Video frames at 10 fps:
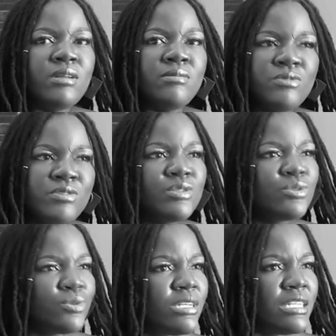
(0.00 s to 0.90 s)
and more
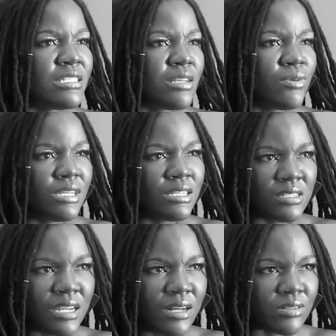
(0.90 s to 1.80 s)
stories that we can
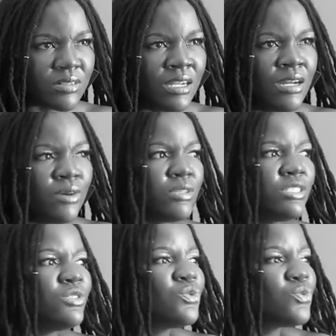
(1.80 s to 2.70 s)
tell,
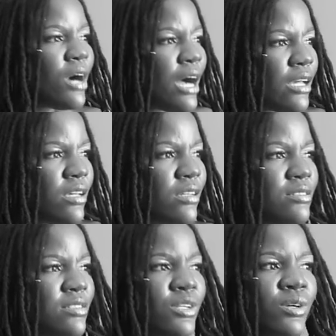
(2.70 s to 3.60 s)
which is why
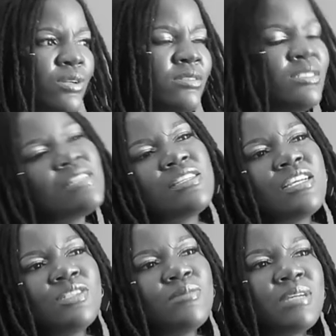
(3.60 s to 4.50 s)

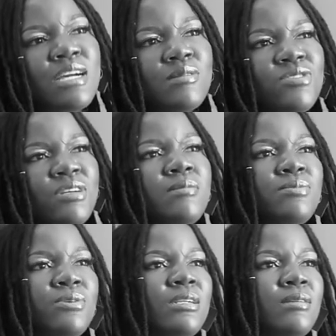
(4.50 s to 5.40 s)
decolonization becomes very
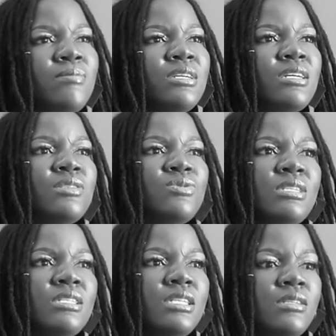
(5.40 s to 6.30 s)
important because
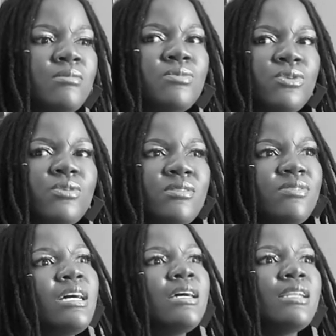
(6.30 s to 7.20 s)
we need more of
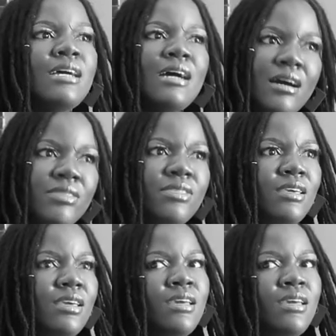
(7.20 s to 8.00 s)
that out there.